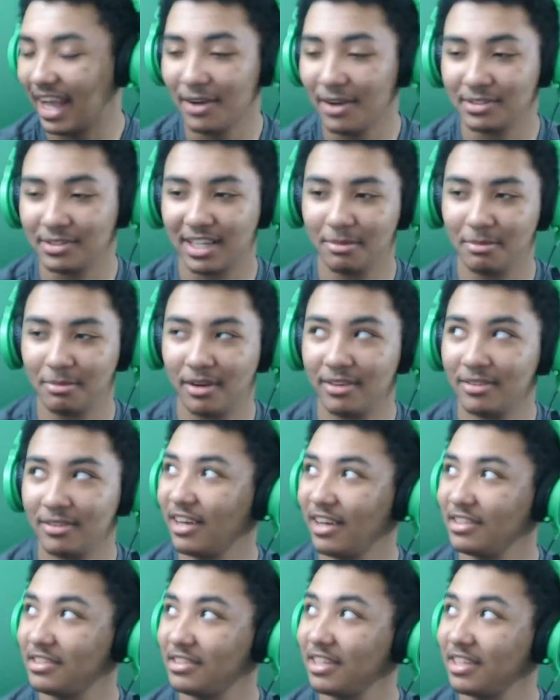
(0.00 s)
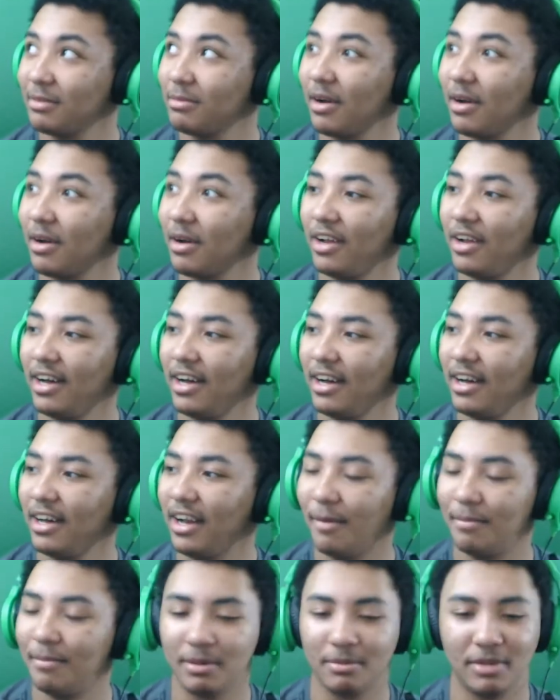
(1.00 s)
I was thinking about
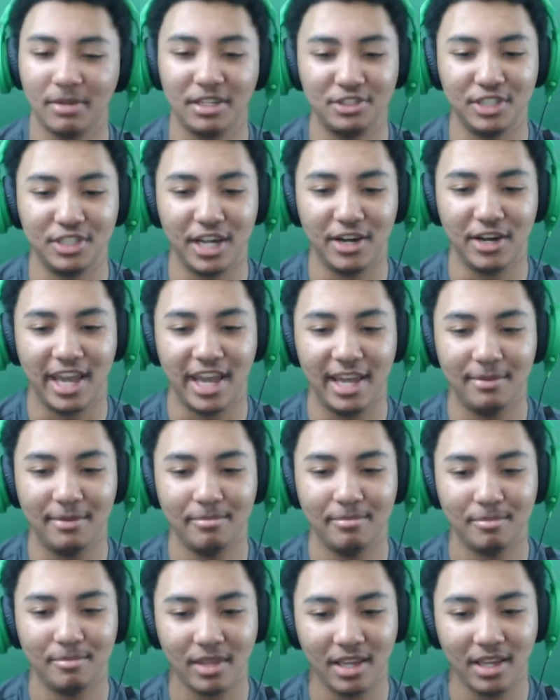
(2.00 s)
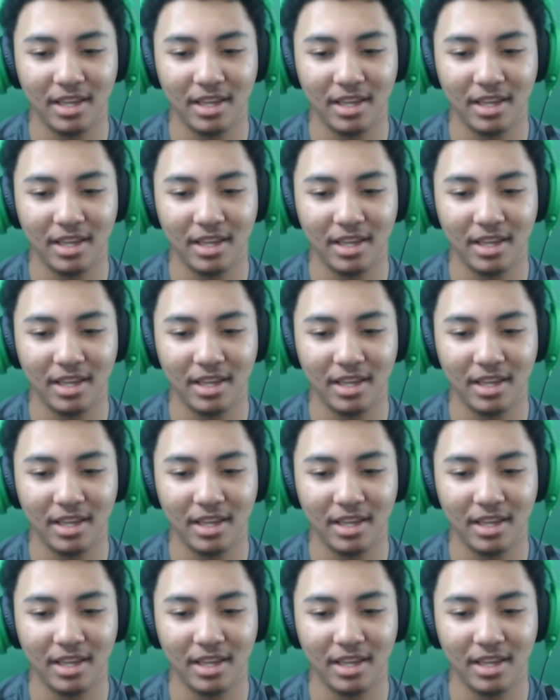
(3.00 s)
upping my chair game,